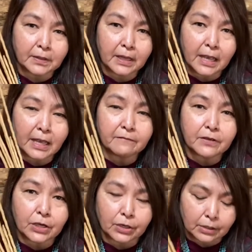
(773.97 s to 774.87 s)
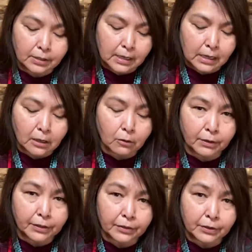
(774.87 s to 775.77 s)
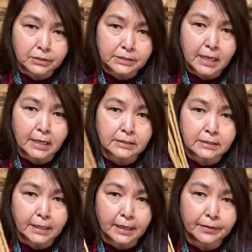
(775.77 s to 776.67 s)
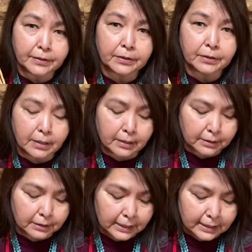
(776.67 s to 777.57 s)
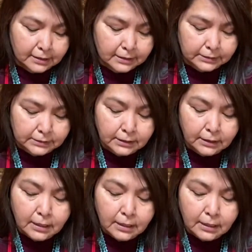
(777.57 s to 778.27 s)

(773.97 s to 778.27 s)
heavier when they're tied together like this.